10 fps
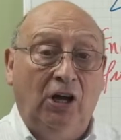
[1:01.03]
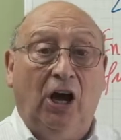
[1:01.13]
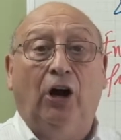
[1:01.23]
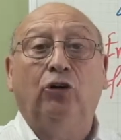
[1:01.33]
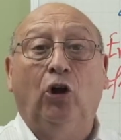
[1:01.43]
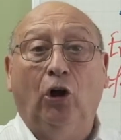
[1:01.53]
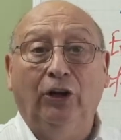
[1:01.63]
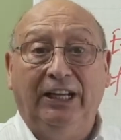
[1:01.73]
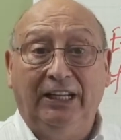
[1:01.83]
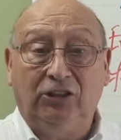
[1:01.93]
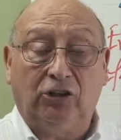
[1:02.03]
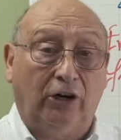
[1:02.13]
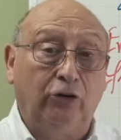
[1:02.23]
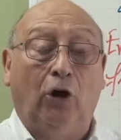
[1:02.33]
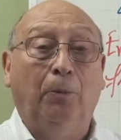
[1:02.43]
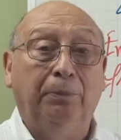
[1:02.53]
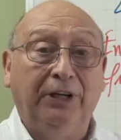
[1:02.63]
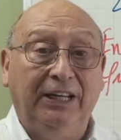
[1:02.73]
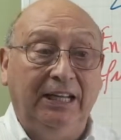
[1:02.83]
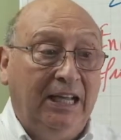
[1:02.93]
our colleagues, our
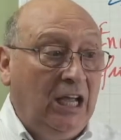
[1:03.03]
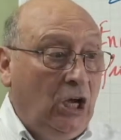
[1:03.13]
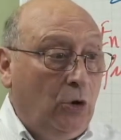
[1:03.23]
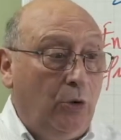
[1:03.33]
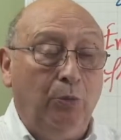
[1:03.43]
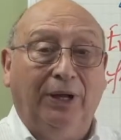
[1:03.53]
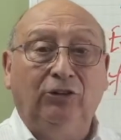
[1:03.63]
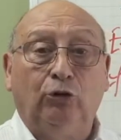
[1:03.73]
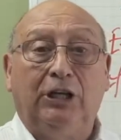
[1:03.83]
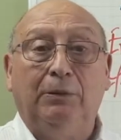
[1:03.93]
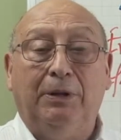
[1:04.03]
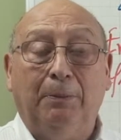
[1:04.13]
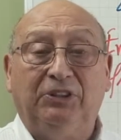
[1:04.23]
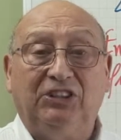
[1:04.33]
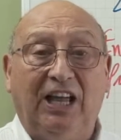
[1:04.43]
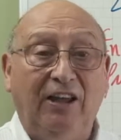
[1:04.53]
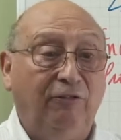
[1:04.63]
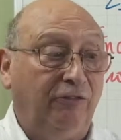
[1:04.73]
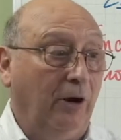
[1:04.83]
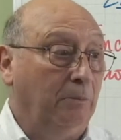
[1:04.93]
company. We want to keep them
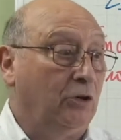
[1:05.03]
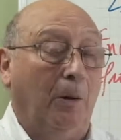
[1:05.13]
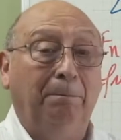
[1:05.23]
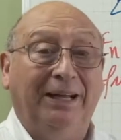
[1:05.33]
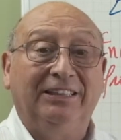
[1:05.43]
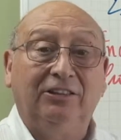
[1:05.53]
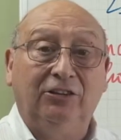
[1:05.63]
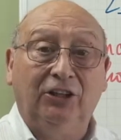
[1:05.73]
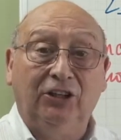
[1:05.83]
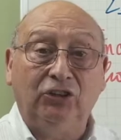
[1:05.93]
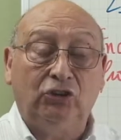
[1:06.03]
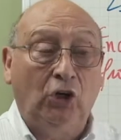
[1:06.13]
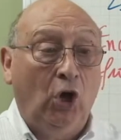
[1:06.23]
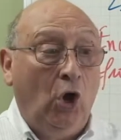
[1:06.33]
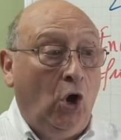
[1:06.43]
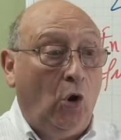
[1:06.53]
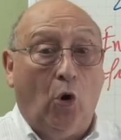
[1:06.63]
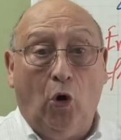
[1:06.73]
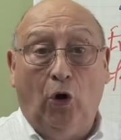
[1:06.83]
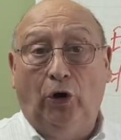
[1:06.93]
safe from competitors,
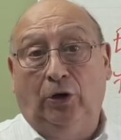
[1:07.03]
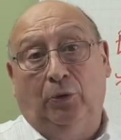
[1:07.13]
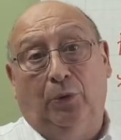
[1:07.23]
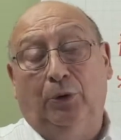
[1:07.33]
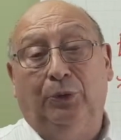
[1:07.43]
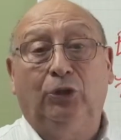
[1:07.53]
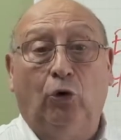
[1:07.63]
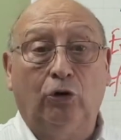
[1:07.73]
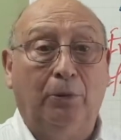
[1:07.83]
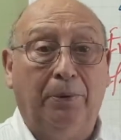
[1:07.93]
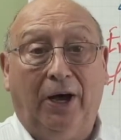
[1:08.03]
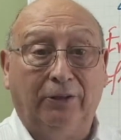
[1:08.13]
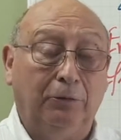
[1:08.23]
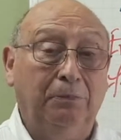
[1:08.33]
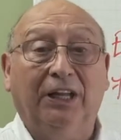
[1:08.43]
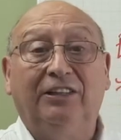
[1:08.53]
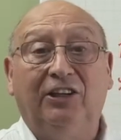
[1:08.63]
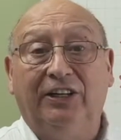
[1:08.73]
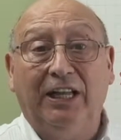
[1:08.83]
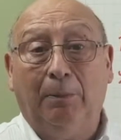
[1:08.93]
or when we talk about
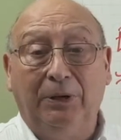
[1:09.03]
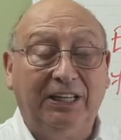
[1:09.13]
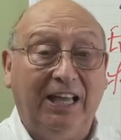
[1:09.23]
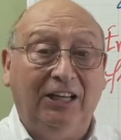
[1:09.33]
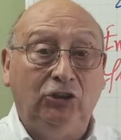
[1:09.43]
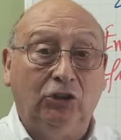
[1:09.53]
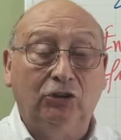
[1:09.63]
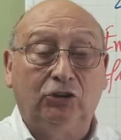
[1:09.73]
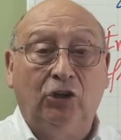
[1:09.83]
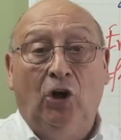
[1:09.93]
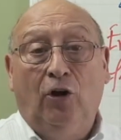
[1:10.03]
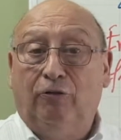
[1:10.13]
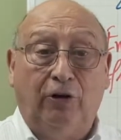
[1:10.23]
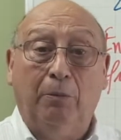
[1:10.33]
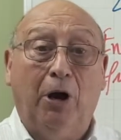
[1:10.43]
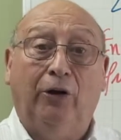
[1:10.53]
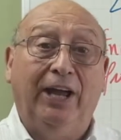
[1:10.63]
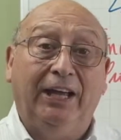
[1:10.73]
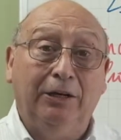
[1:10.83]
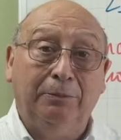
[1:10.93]
military applications, from our
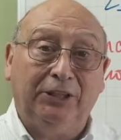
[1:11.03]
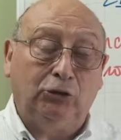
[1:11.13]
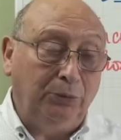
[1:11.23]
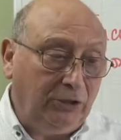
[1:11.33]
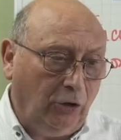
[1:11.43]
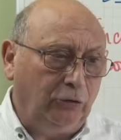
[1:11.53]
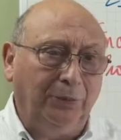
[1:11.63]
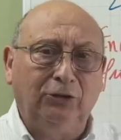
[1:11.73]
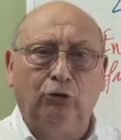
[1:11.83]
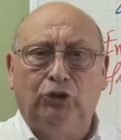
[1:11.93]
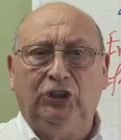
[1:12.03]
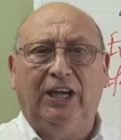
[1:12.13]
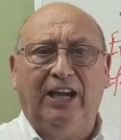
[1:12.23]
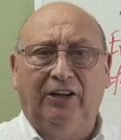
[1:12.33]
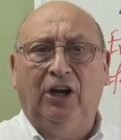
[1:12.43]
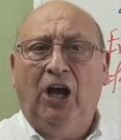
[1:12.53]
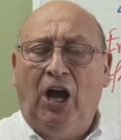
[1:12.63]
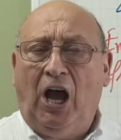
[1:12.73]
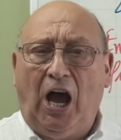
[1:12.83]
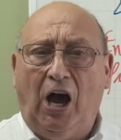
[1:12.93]
enemies. We don't want to share
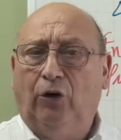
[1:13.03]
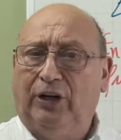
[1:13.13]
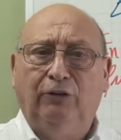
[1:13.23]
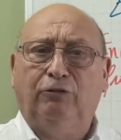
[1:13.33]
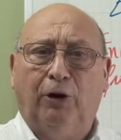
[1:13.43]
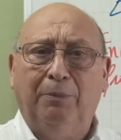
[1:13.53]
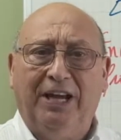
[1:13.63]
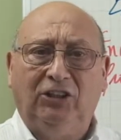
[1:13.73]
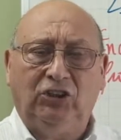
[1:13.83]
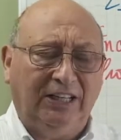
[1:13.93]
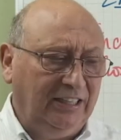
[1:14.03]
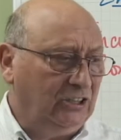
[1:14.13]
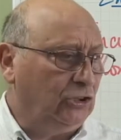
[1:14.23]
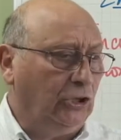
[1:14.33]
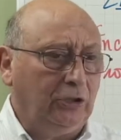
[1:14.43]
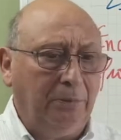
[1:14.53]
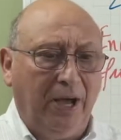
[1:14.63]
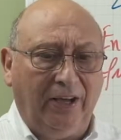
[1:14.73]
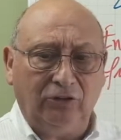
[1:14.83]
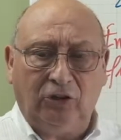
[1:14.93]
our information, and it's not
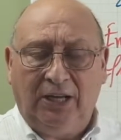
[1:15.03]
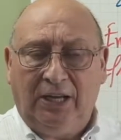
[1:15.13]
about